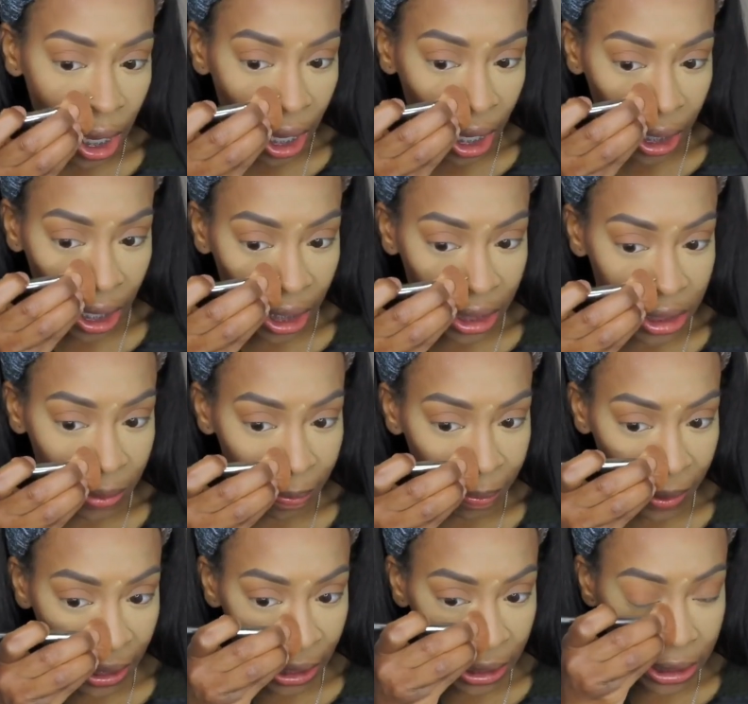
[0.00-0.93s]
I like to
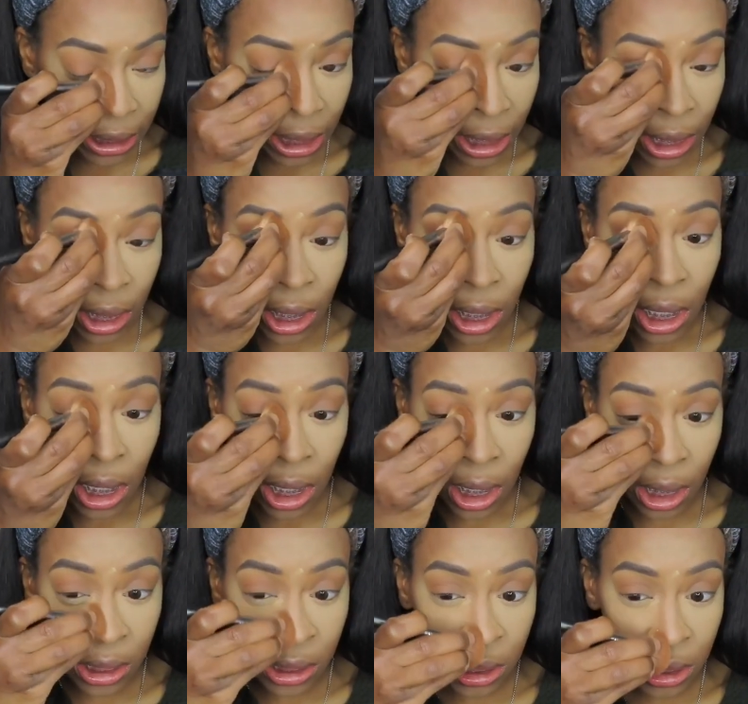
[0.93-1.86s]
pinch it
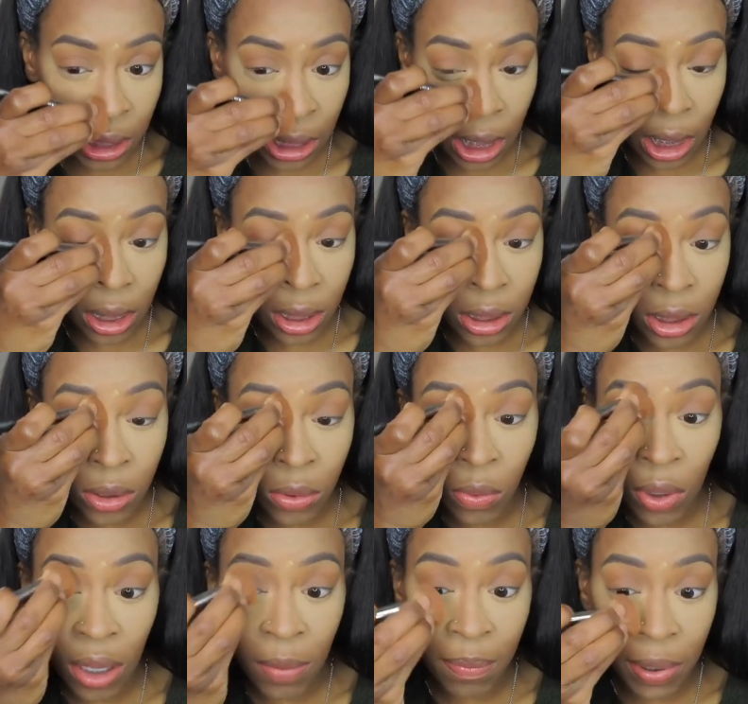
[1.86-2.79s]
and just kind of
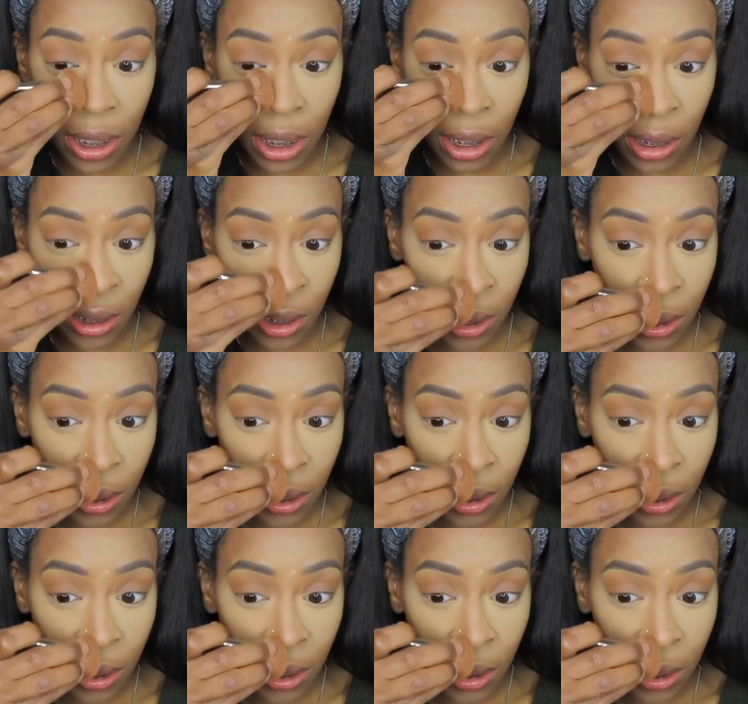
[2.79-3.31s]
sweep it